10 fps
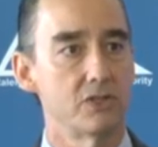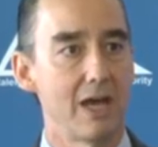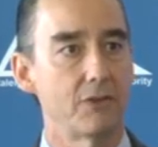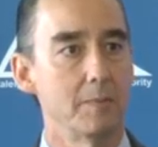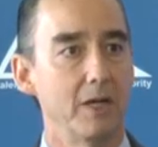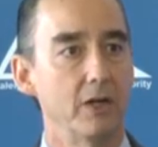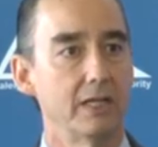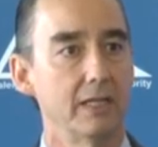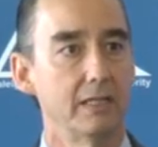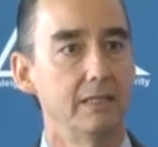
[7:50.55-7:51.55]
South
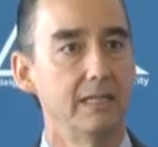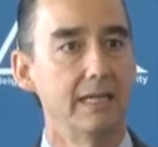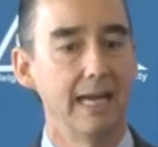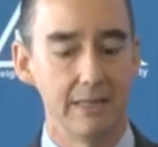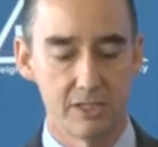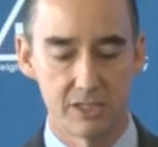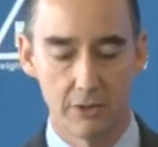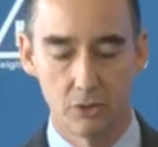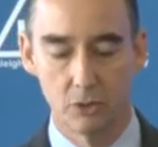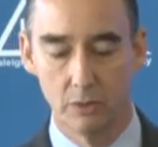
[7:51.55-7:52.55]
America, and the
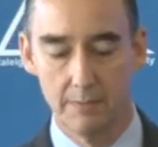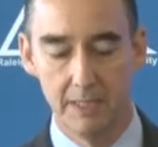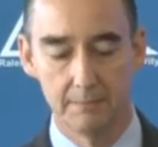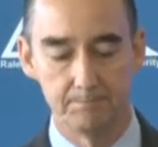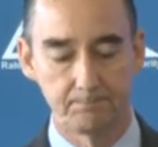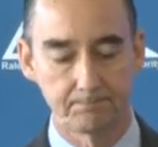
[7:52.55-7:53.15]
Southern Caribbean.